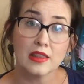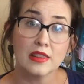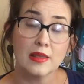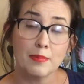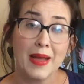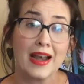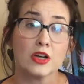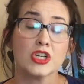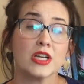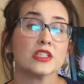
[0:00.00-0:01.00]
the better
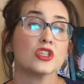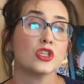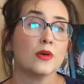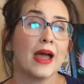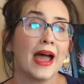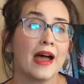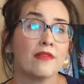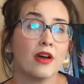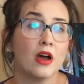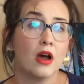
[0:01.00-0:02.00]
chances you have
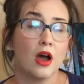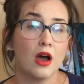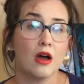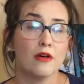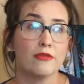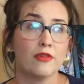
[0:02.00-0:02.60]
of